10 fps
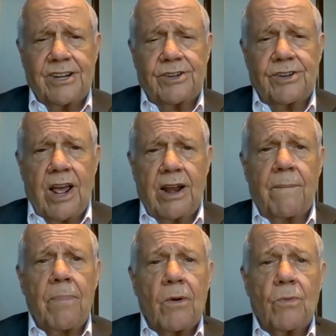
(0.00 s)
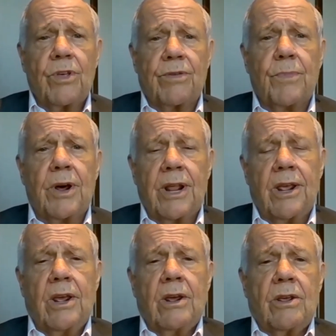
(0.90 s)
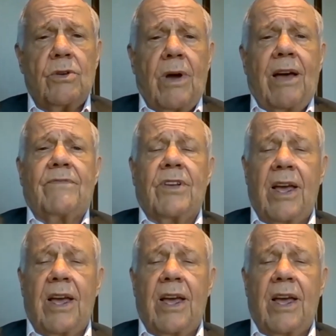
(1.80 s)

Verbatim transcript: in China with money. You have to